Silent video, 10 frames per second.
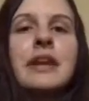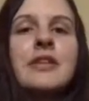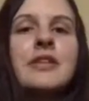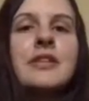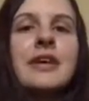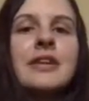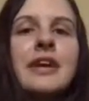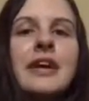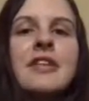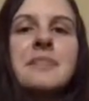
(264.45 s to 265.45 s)
into it
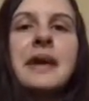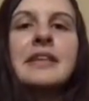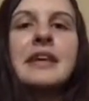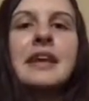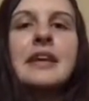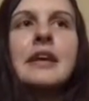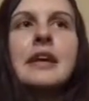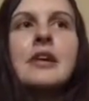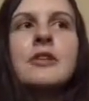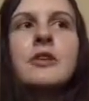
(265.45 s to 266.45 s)
not expecting
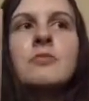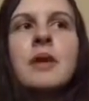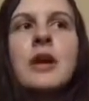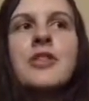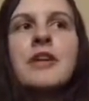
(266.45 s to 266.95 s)
too much,